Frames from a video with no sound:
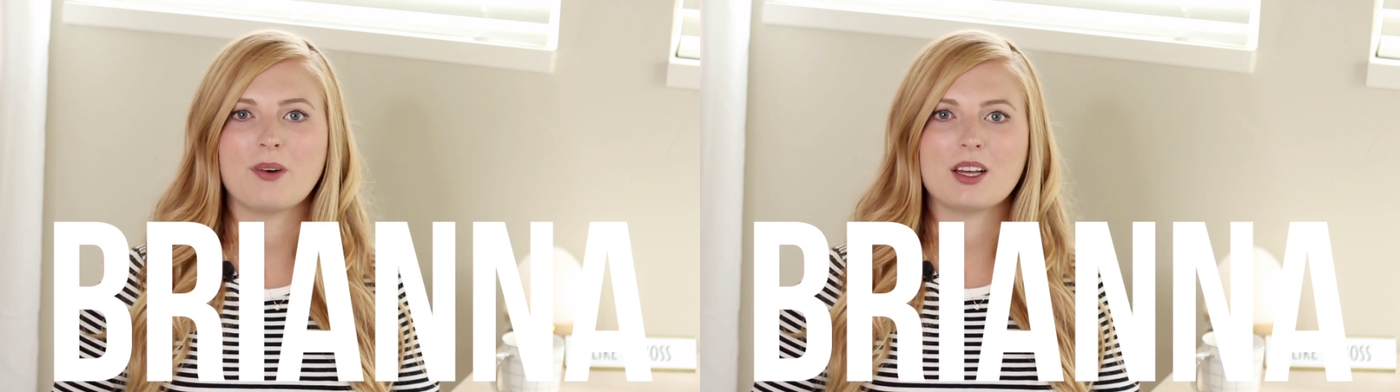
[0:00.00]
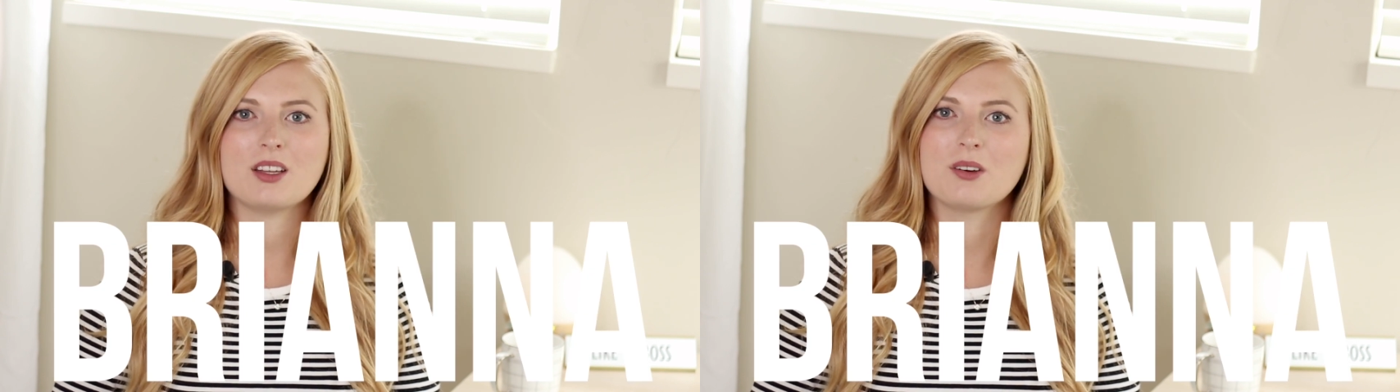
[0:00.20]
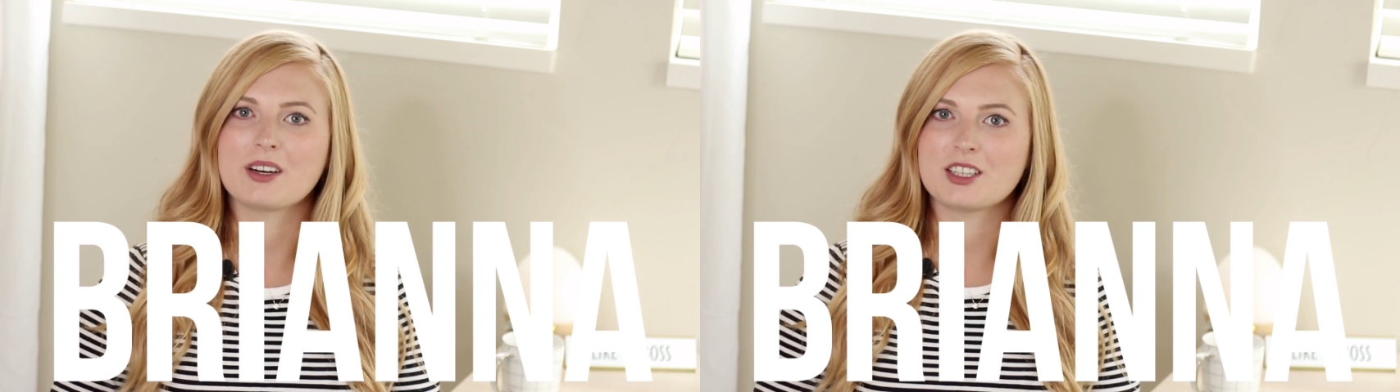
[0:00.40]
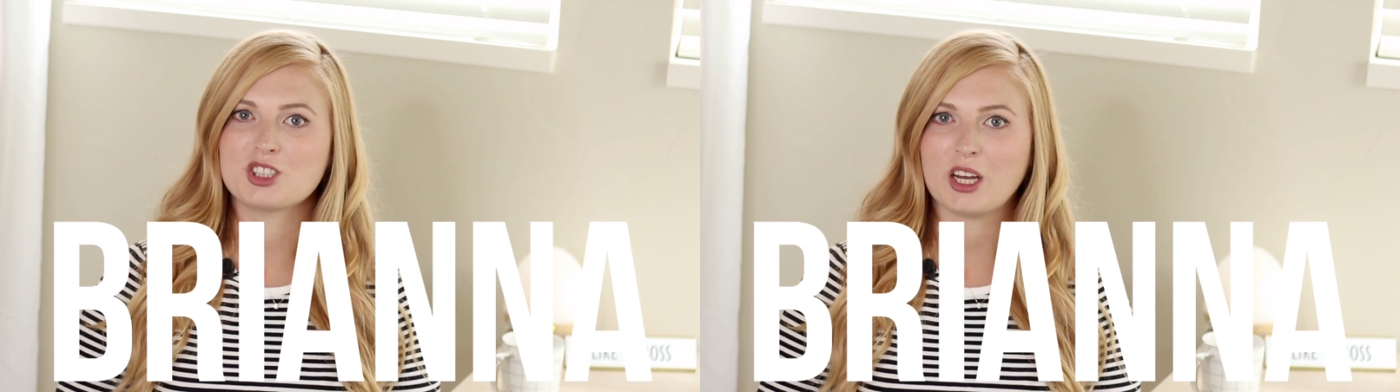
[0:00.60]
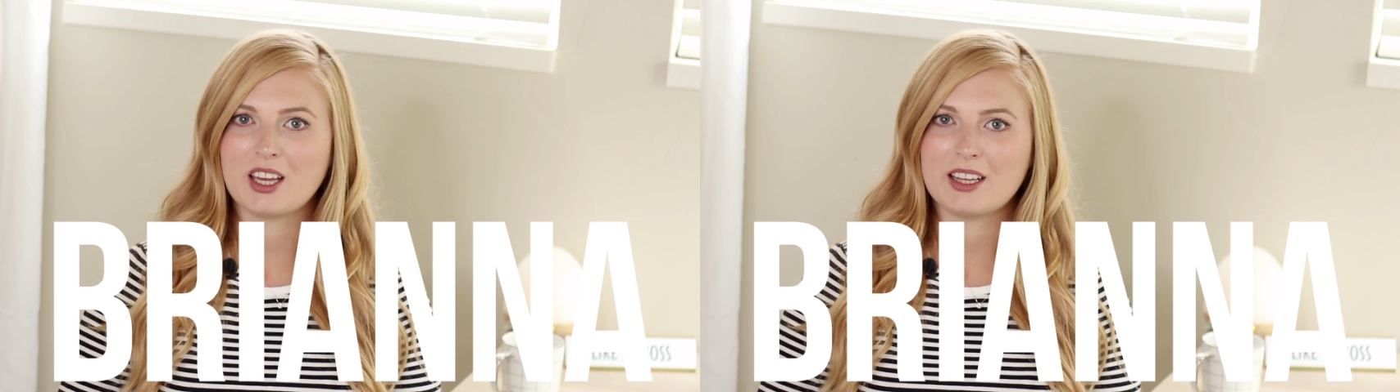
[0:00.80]
when you are
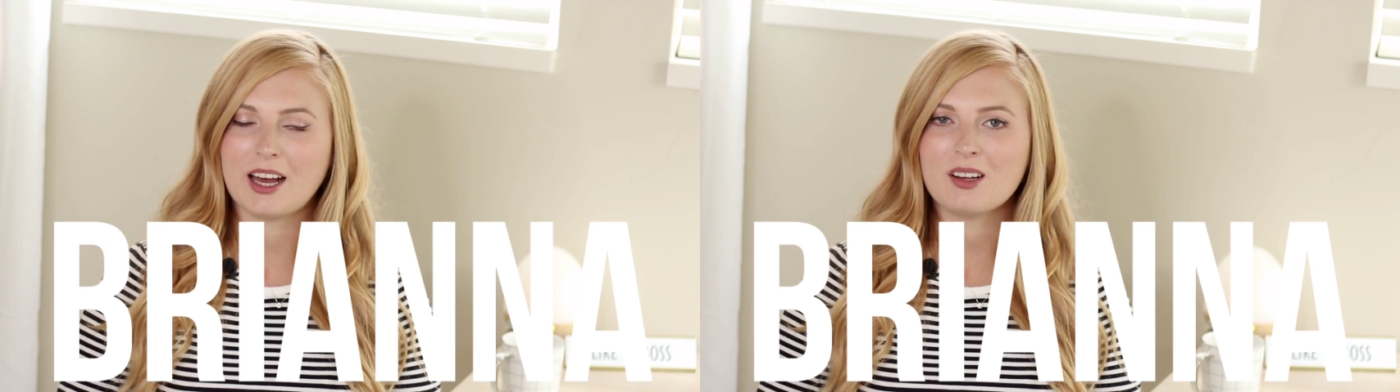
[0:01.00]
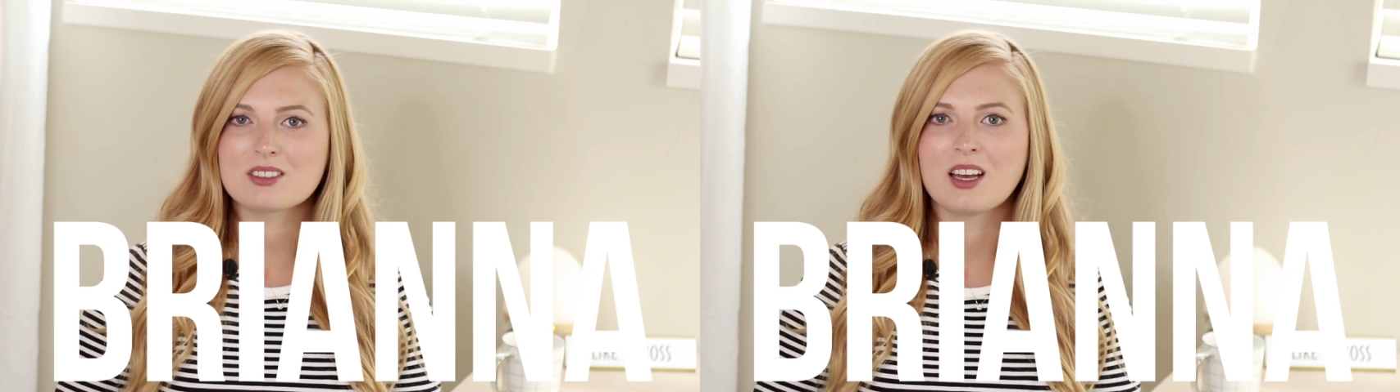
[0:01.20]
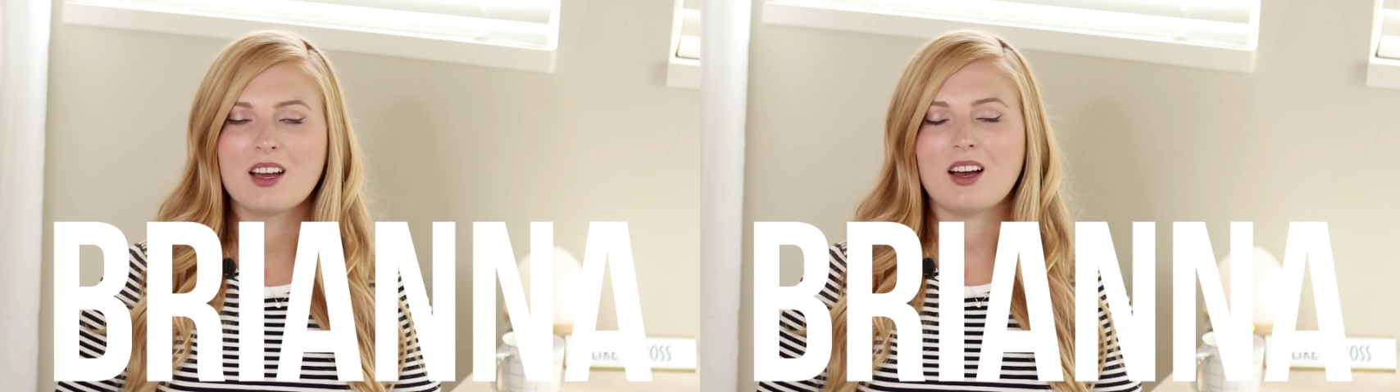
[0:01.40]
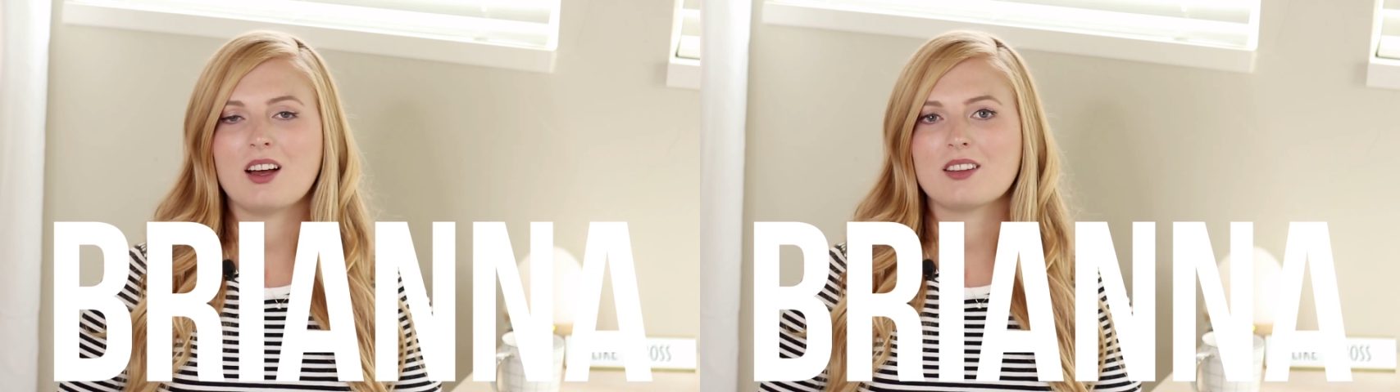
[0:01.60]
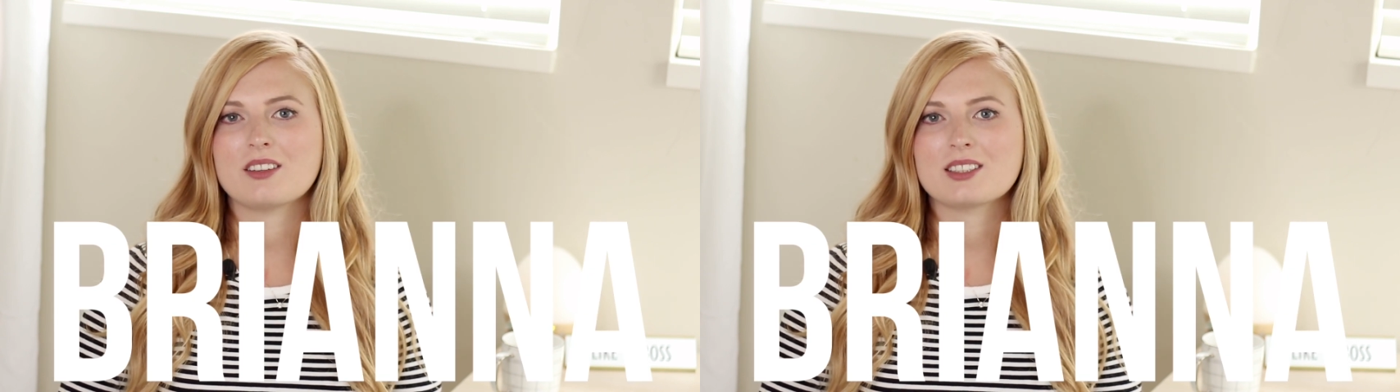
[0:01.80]
checking out
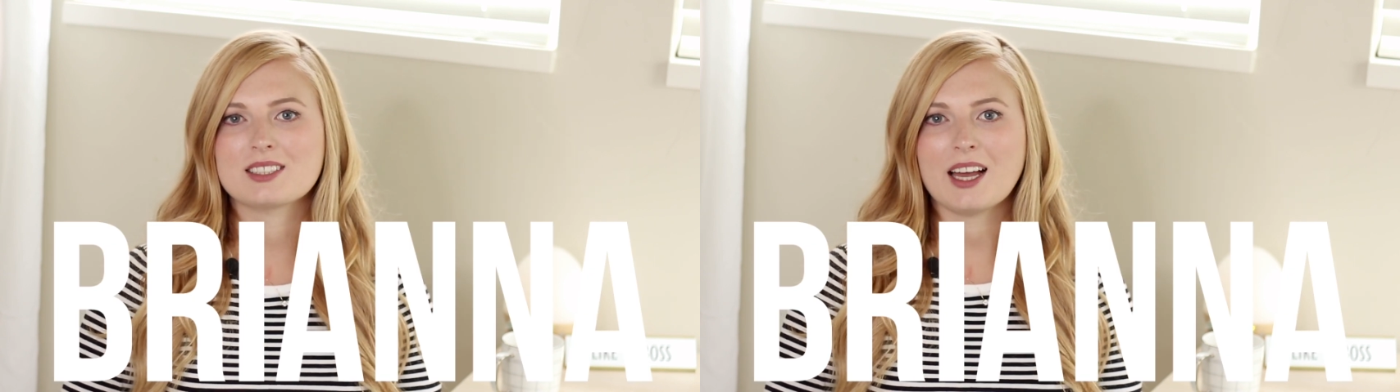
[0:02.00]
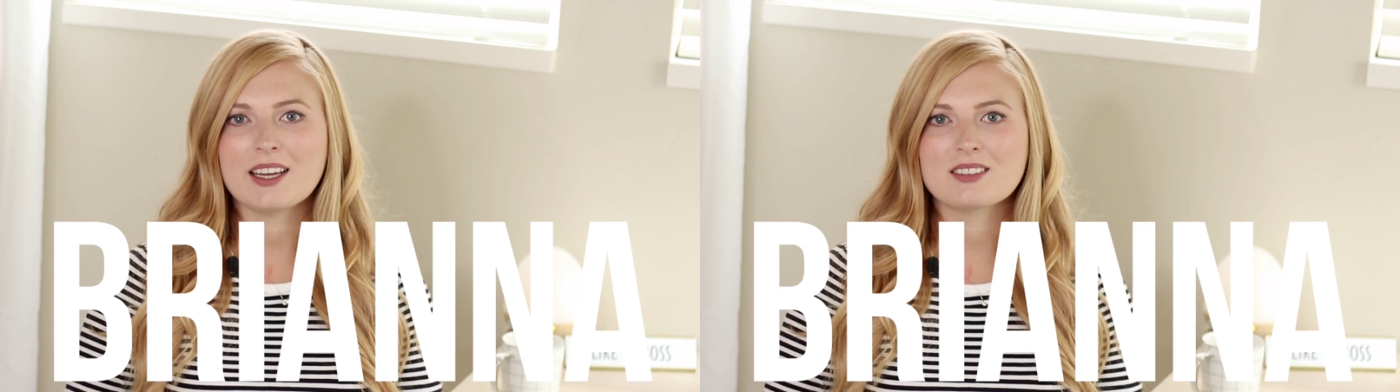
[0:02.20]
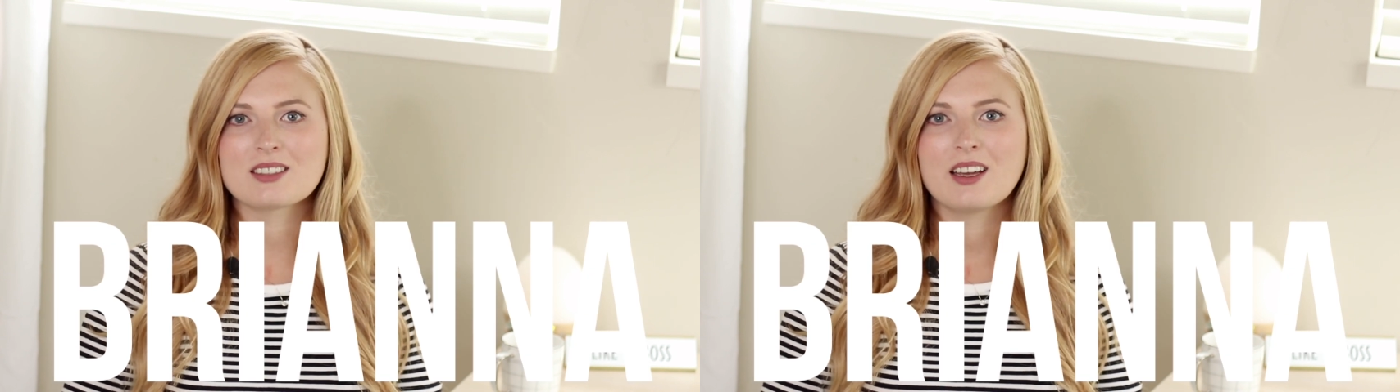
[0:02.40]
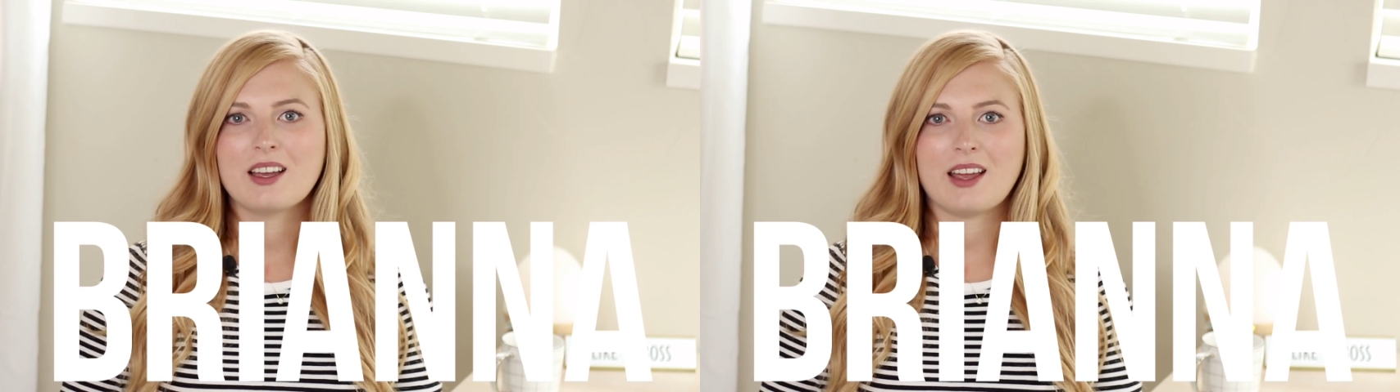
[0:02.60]
on their site.